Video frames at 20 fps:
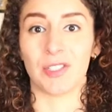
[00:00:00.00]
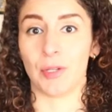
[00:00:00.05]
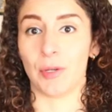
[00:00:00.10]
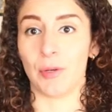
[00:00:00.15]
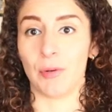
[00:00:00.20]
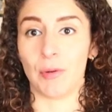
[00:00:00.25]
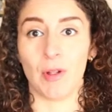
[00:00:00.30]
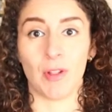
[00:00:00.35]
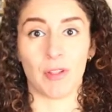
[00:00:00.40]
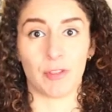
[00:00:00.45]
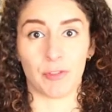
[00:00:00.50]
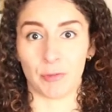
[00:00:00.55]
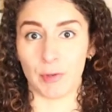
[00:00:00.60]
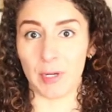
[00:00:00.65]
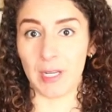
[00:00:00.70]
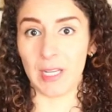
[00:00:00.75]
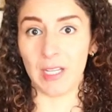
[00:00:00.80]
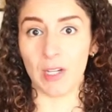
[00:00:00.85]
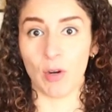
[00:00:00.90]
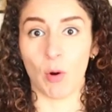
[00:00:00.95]
to
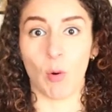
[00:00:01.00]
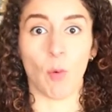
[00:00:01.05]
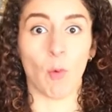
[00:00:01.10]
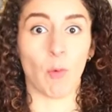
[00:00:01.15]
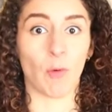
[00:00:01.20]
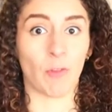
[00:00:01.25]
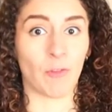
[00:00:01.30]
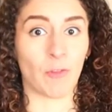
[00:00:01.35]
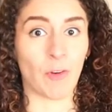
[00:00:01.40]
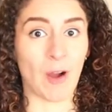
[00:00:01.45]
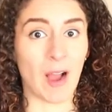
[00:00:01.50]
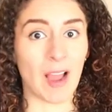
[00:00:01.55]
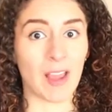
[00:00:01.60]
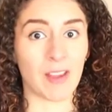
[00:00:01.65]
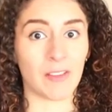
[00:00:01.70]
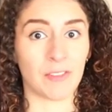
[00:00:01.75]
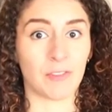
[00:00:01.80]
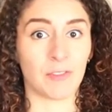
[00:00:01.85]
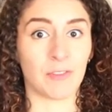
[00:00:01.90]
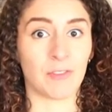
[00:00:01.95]
three or
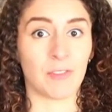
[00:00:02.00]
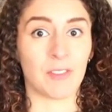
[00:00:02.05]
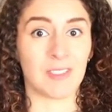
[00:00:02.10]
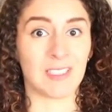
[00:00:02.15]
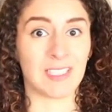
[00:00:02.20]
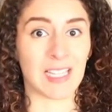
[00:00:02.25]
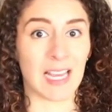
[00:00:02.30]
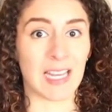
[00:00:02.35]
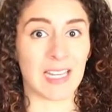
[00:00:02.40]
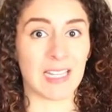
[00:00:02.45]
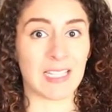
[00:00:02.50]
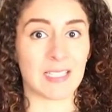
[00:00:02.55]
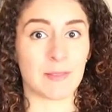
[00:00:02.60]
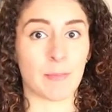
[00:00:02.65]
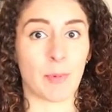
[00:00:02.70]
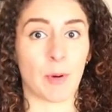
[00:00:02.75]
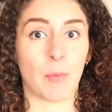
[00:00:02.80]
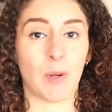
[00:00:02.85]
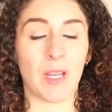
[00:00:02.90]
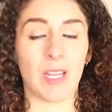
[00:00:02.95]
five days
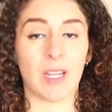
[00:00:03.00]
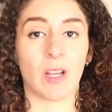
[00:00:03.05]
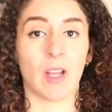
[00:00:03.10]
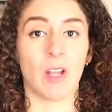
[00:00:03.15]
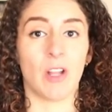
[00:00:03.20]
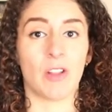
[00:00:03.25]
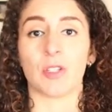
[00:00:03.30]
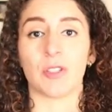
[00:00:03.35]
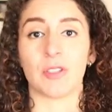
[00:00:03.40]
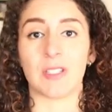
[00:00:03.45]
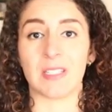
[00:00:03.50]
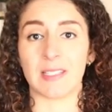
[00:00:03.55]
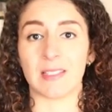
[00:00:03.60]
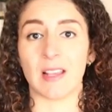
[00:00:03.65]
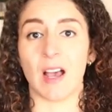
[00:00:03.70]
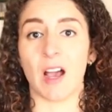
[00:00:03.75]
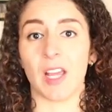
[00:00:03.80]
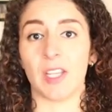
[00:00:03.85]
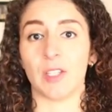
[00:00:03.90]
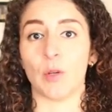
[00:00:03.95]
per week so
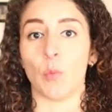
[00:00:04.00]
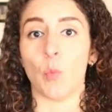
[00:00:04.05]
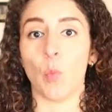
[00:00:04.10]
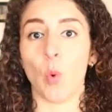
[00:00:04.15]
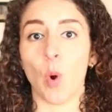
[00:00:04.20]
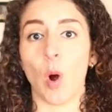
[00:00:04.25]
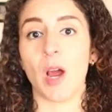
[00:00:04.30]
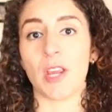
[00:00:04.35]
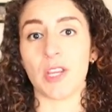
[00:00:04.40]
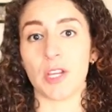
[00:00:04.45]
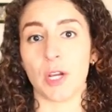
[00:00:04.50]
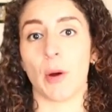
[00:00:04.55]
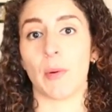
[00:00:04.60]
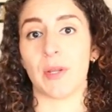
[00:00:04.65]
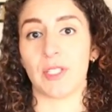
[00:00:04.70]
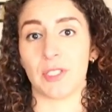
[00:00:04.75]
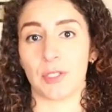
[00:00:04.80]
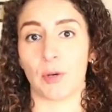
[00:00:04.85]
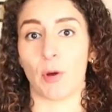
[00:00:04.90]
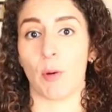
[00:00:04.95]
decide what are you
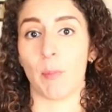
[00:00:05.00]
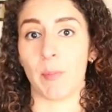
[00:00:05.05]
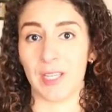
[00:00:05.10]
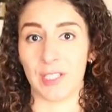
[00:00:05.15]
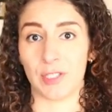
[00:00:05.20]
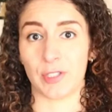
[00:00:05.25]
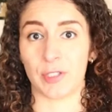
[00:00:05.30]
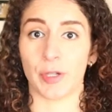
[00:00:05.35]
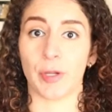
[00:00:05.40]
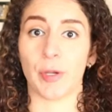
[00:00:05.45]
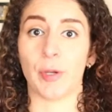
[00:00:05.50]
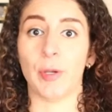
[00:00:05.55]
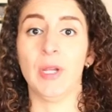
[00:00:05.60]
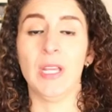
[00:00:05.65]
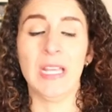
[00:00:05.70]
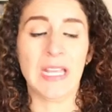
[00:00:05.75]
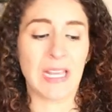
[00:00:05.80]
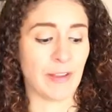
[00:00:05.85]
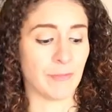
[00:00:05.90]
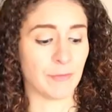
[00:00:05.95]
going to commit to
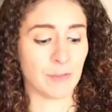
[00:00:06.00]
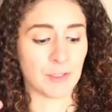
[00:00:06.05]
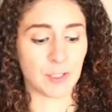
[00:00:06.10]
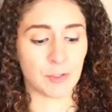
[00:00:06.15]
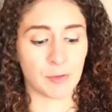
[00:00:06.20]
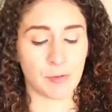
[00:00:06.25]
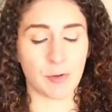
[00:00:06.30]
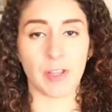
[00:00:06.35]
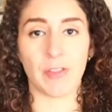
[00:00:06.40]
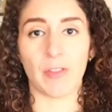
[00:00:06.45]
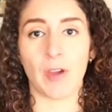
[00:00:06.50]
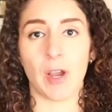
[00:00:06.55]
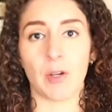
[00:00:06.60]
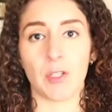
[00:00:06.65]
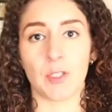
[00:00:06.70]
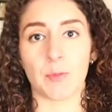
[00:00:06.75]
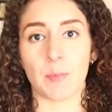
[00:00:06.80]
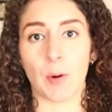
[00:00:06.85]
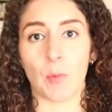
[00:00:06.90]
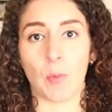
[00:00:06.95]
if it's three
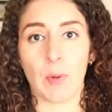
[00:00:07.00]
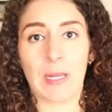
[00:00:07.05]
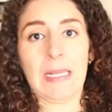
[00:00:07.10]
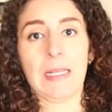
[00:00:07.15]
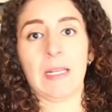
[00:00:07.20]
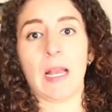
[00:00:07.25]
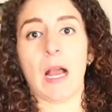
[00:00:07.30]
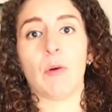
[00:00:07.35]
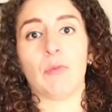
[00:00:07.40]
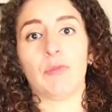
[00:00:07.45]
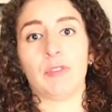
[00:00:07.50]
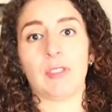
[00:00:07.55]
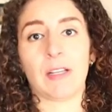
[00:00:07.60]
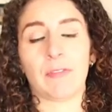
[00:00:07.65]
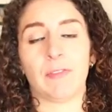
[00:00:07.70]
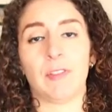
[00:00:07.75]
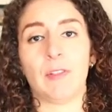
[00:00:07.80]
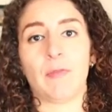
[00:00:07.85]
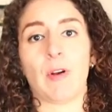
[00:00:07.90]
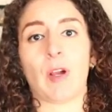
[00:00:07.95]
days per week i would
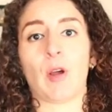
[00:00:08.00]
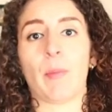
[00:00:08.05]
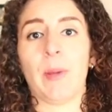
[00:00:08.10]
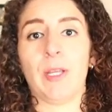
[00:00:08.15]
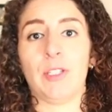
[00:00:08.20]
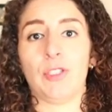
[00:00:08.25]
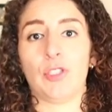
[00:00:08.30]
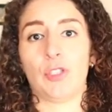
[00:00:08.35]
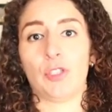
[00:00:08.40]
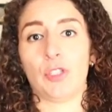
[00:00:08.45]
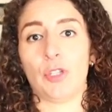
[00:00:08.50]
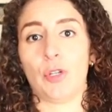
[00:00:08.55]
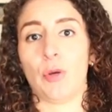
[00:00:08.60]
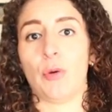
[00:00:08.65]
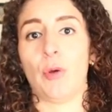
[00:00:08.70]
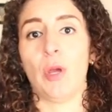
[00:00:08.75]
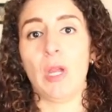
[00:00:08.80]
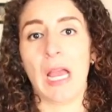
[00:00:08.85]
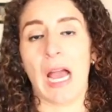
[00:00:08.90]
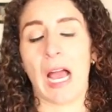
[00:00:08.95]
definitely recommend you to
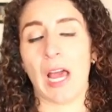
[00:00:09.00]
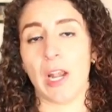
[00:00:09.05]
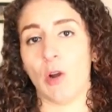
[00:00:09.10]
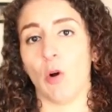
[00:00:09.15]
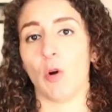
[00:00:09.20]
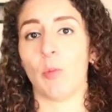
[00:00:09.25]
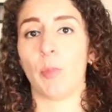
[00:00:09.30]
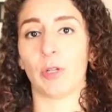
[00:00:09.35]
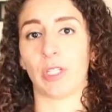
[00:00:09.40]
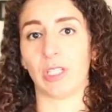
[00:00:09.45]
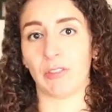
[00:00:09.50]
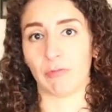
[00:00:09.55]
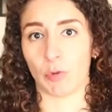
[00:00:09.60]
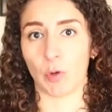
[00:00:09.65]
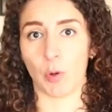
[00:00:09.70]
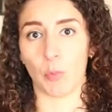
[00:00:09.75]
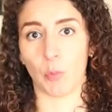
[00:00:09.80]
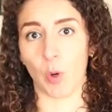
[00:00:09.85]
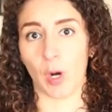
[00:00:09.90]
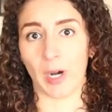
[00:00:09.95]
do a no body
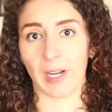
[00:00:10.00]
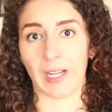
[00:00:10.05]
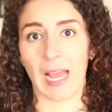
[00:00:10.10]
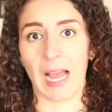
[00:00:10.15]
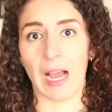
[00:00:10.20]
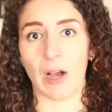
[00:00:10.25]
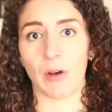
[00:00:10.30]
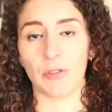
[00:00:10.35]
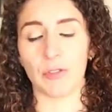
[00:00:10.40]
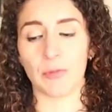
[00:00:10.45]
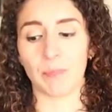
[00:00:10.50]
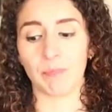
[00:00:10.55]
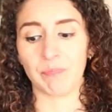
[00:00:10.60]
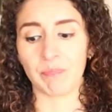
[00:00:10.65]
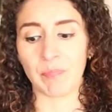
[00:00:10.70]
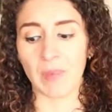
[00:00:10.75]
workout